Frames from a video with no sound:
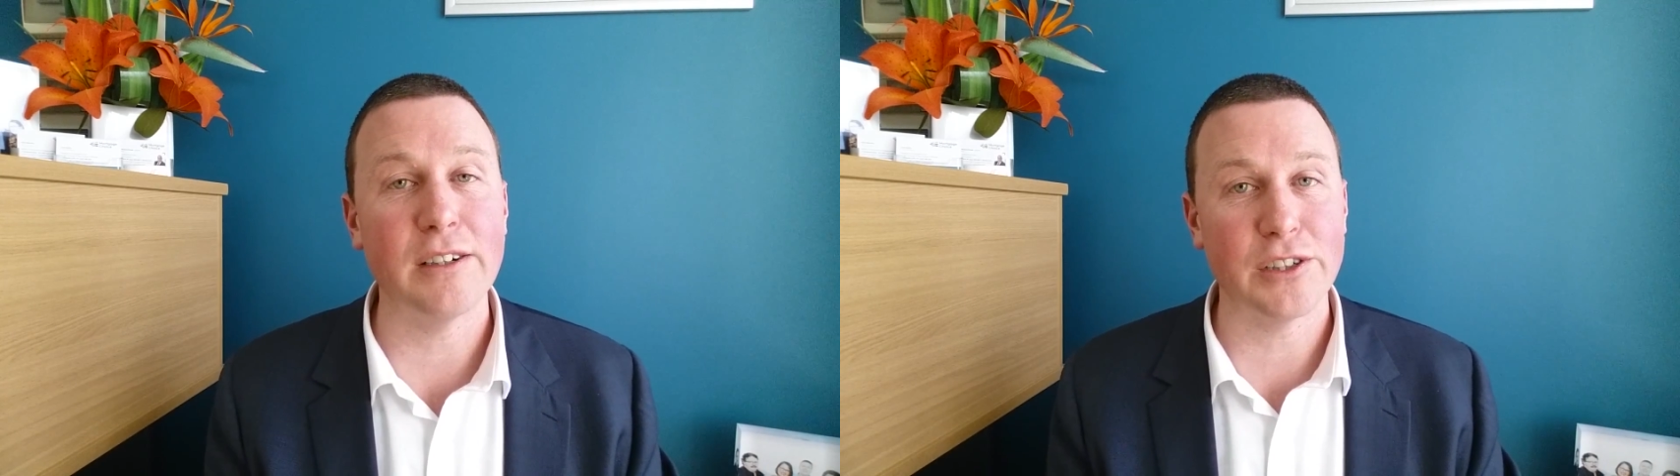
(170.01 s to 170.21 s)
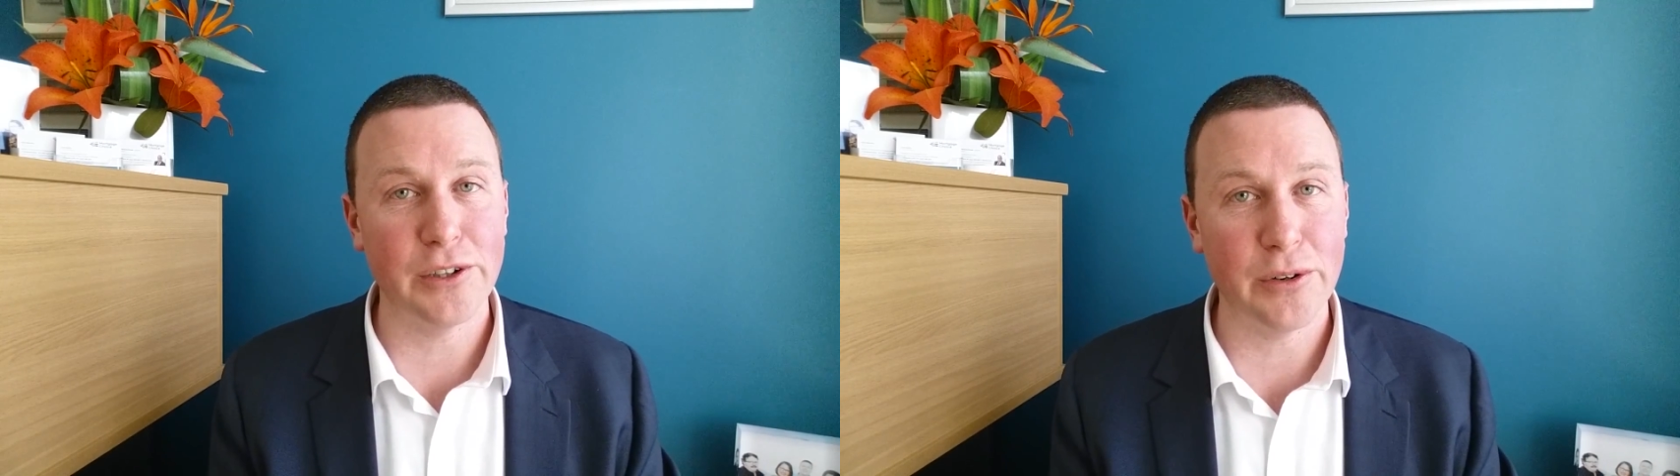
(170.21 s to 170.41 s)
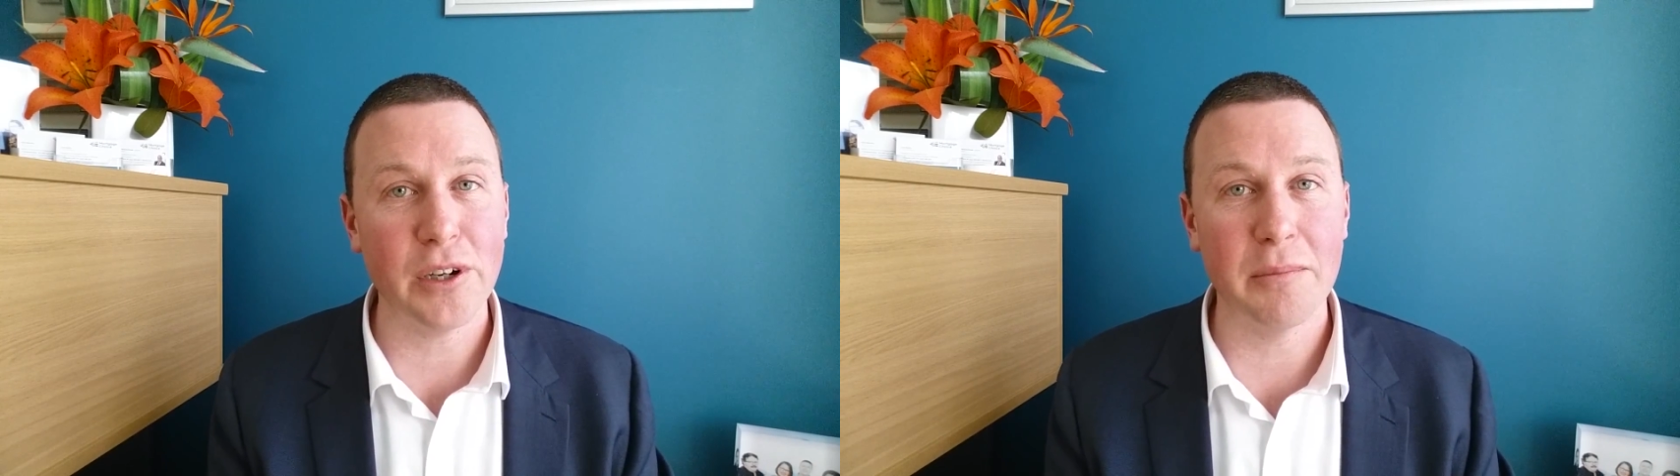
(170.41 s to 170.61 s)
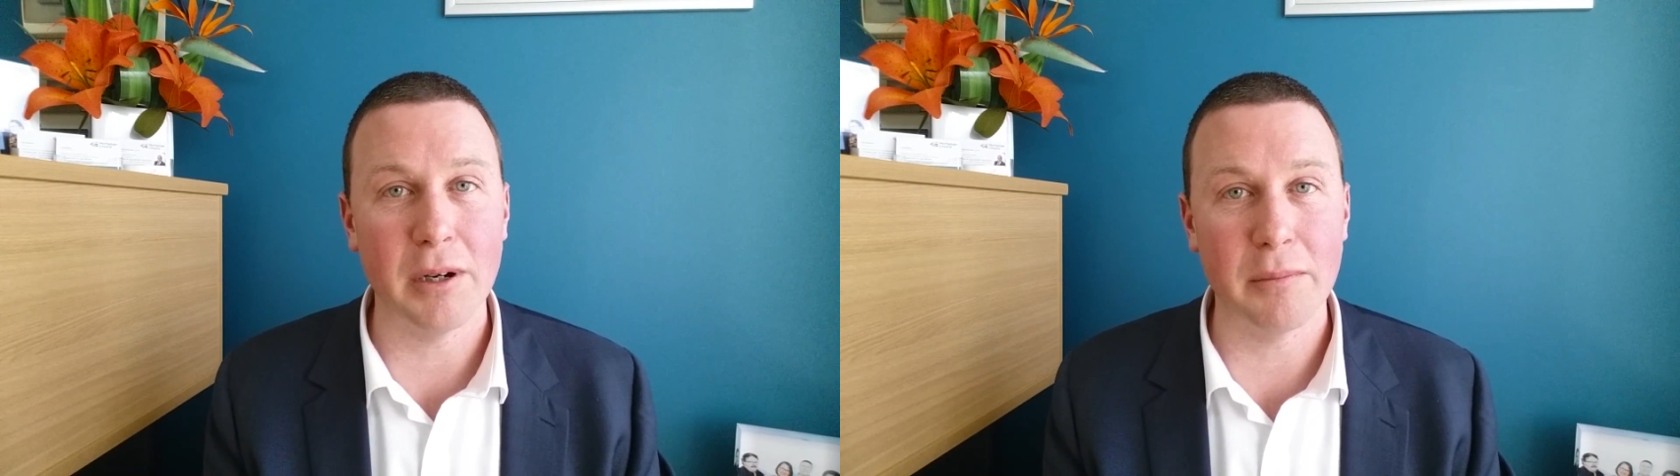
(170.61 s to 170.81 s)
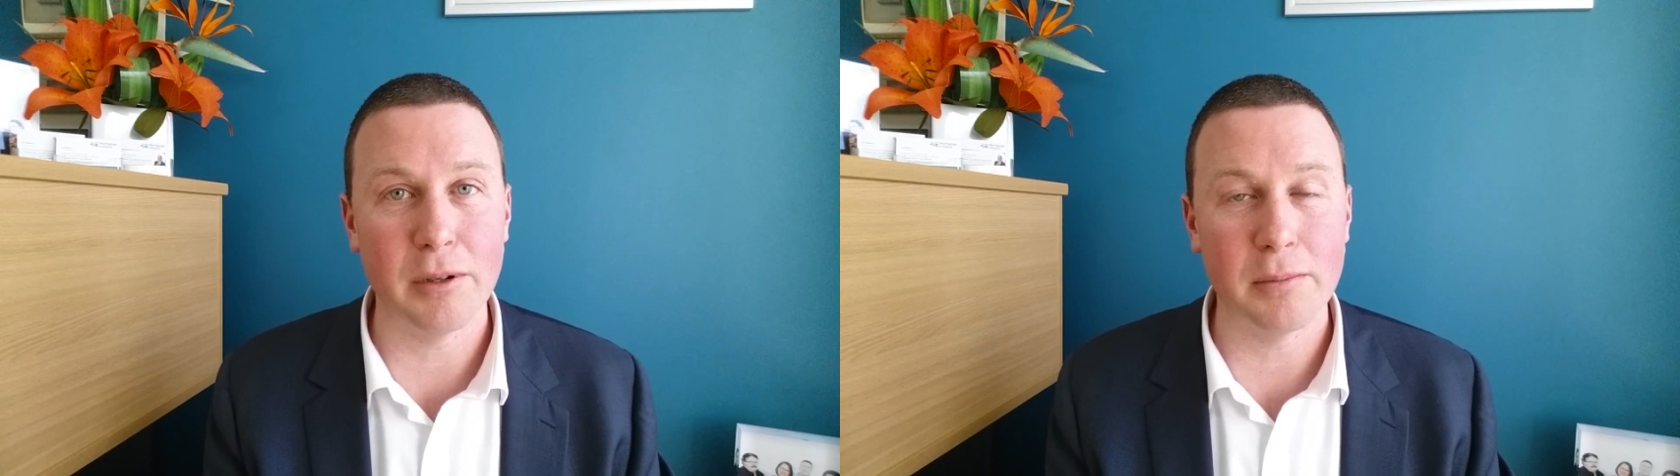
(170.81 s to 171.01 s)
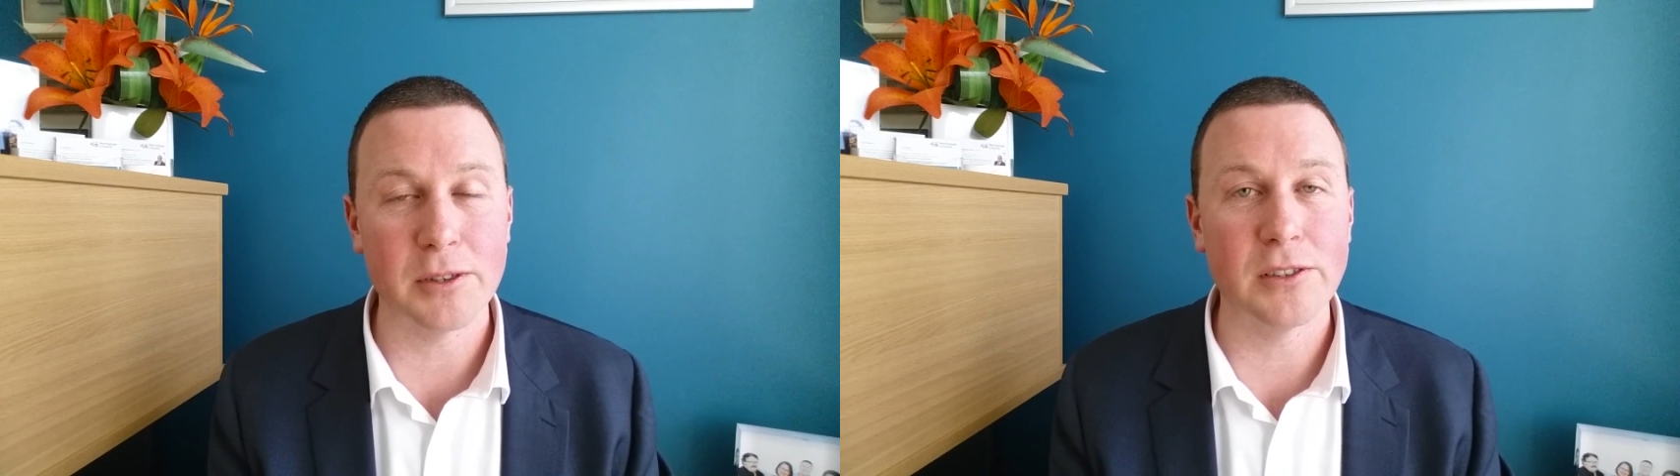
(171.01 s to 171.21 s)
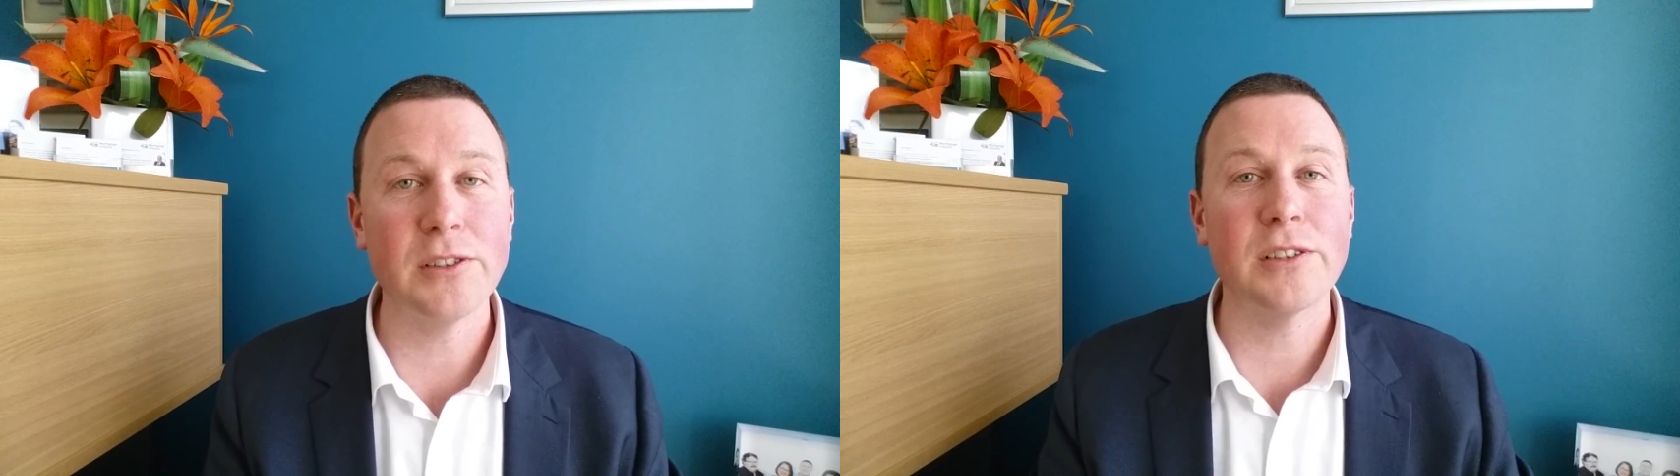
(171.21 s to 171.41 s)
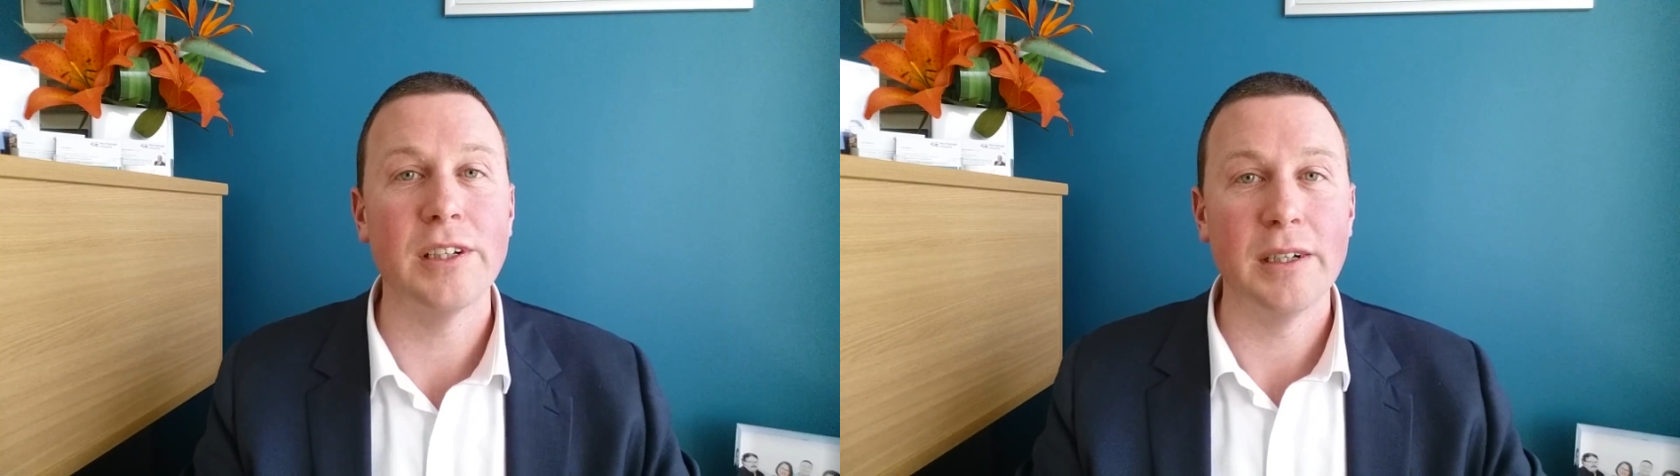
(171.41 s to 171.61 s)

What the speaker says: it's owner-occupied purposes,